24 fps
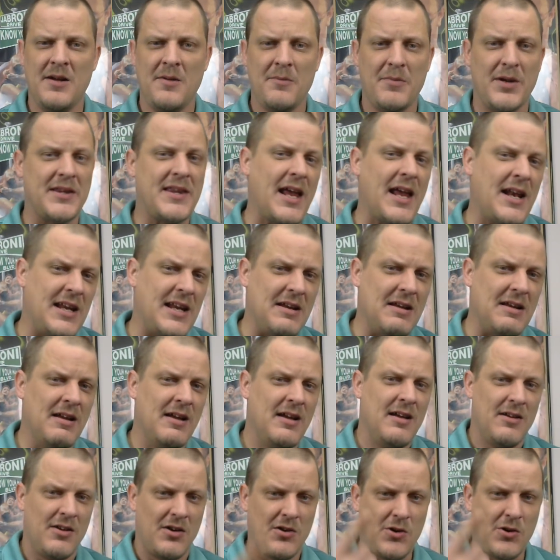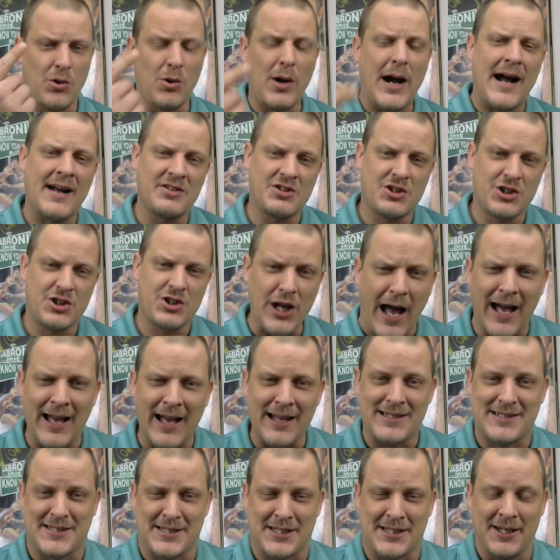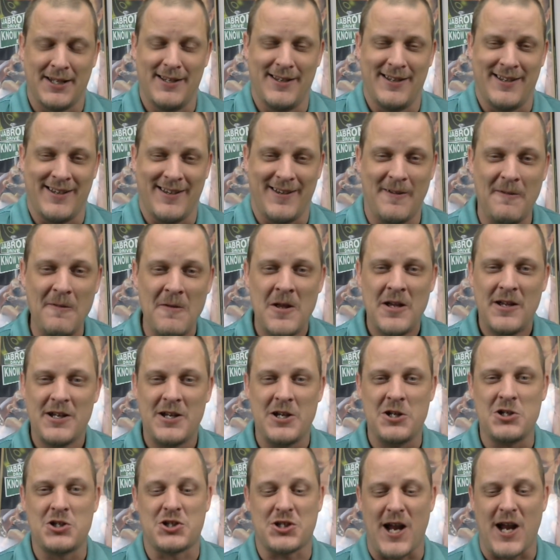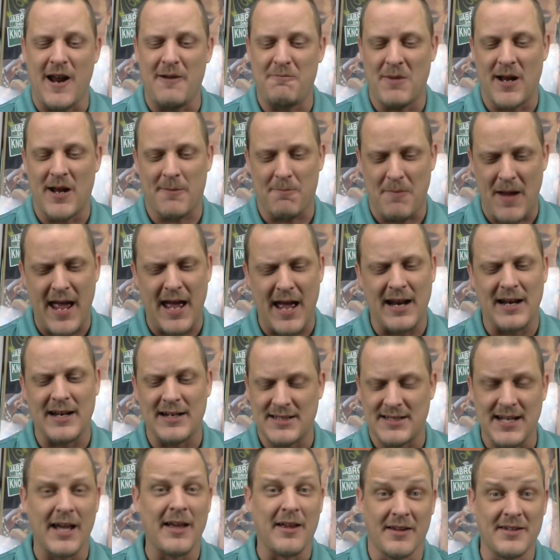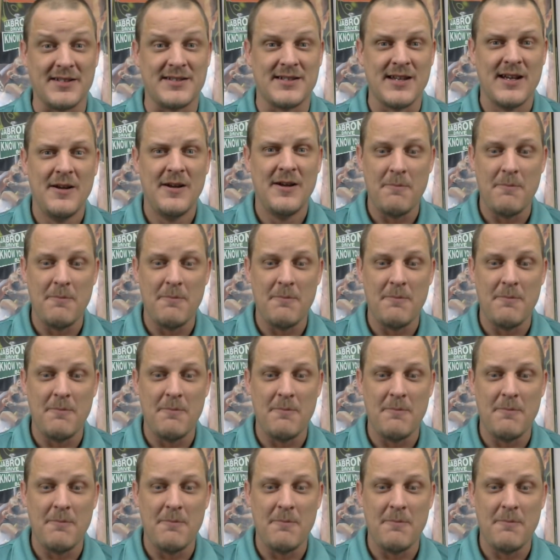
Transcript: But then he crotch shots Shane McMahon and tells